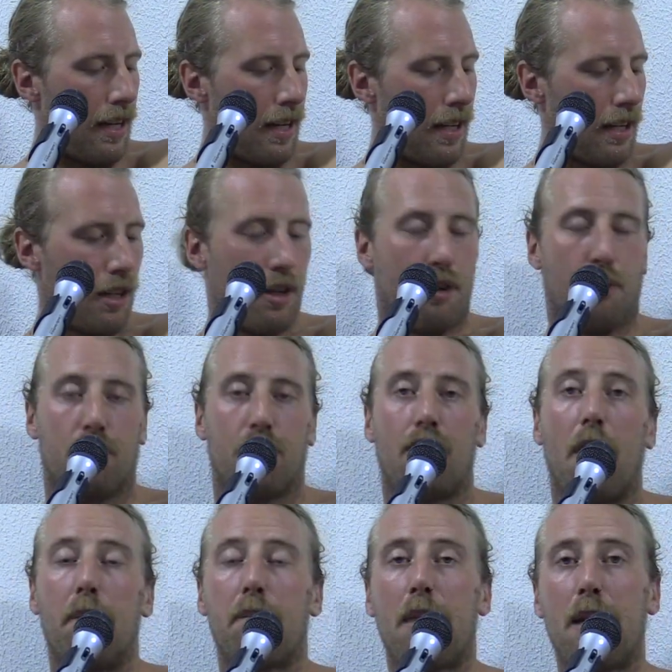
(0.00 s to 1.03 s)
You know,
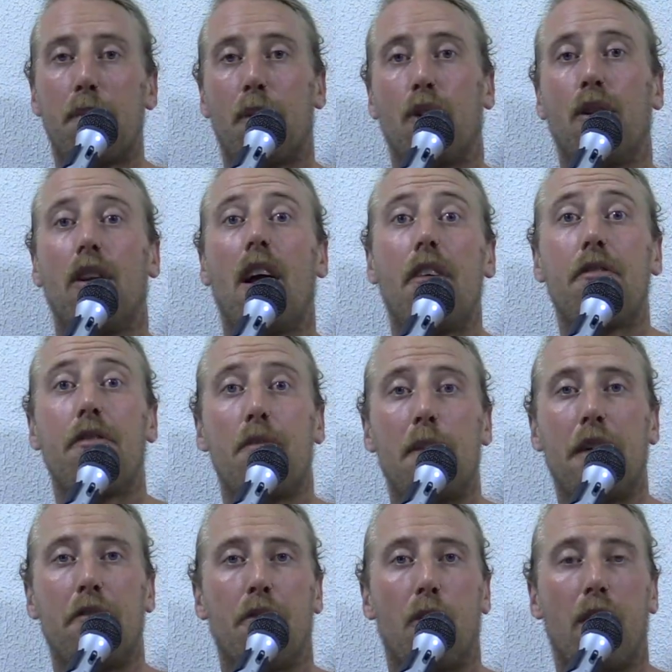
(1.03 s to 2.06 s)
some people loved me
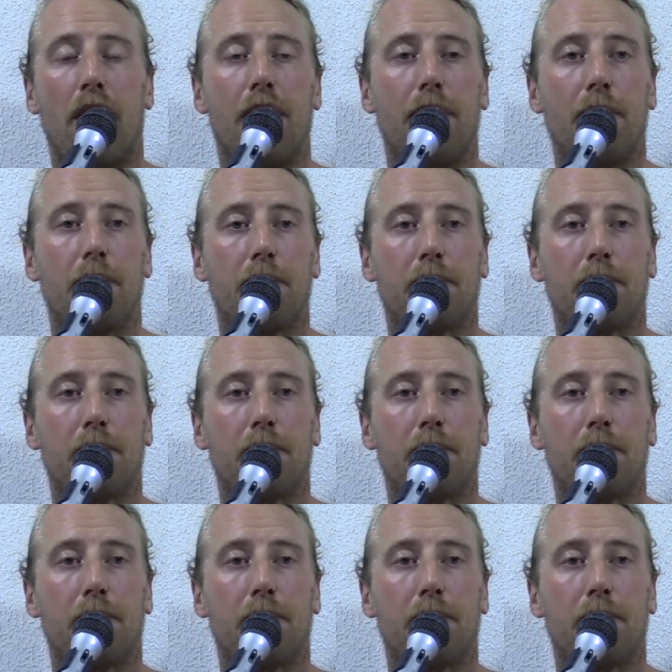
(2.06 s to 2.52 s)
for it,